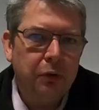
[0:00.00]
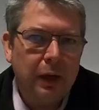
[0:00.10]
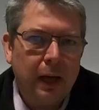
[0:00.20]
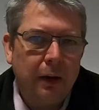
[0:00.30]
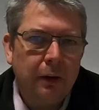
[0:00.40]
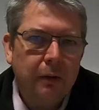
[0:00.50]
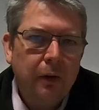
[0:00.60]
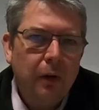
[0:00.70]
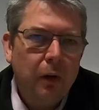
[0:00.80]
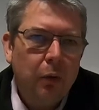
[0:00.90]
scan.
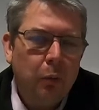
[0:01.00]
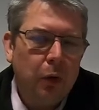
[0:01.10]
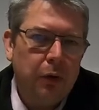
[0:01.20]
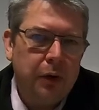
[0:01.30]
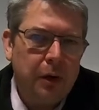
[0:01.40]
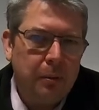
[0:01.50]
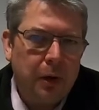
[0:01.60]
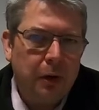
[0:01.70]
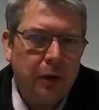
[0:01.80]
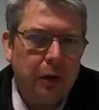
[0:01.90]
1D
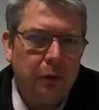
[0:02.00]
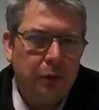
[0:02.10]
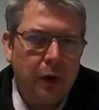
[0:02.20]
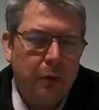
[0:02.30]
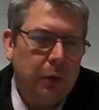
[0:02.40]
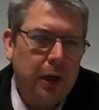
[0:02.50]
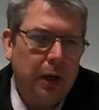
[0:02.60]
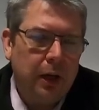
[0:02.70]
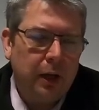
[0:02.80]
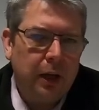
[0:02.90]
barcodes though,
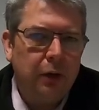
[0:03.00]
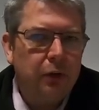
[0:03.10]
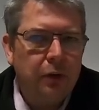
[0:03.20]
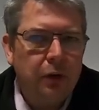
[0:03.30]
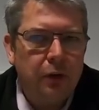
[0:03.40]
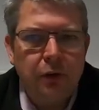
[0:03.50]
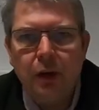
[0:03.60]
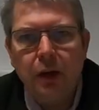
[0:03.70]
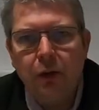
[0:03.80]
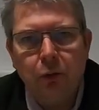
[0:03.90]
EN8s,
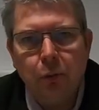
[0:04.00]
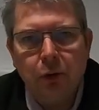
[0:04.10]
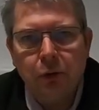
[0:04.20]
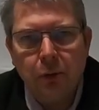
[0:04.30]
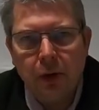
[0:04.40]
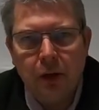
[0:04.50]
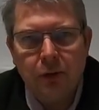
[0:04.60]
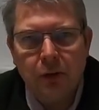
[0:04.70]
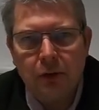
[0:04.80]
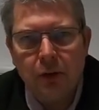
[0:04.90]
13s, 1 to
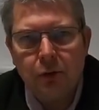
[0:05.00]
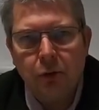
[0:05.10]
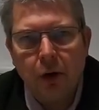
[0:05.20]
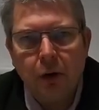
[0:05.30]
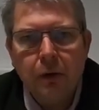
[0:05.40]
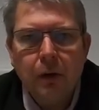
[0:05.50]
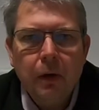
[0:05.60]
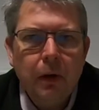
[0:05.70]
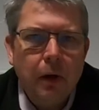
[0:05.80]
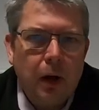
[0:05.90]
8s, etc.,
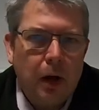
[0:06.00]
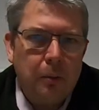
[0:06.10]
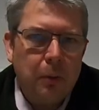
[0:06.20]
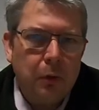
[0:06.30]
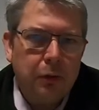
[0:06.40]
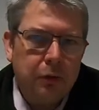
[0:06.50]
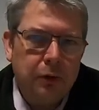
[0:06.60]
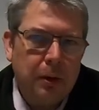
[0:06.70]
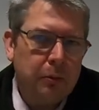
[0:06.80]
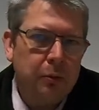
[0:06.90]
are more
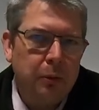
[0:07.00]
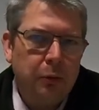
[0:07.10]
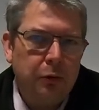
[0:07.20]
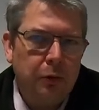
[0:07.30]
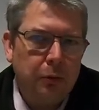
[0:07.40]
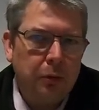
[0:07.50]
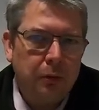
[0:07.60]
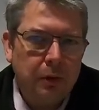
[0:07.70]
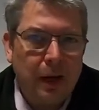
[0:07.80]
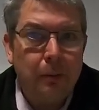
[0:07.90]
susceptible to
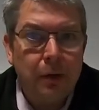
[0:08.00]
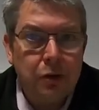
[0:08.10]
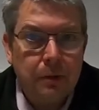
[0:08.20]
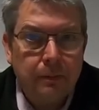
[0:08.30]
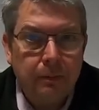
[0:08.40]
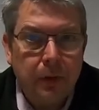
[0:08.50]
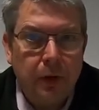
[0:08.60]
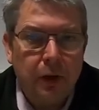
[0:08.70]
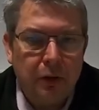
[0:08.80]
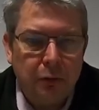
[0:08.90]
damage,
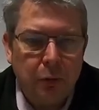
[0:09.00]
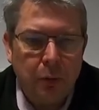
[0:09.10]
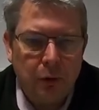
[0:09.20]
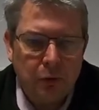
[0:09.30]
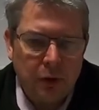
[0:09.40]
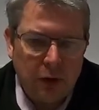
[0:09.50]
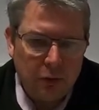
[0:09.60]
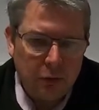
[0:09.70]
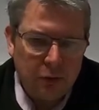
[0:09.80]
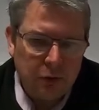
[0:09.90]
and therefore won't scan
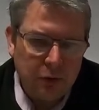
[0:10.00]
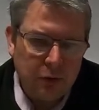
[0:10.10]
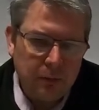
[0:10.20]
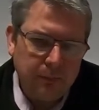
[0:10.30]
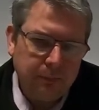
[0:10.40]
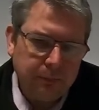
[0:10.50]
through the system.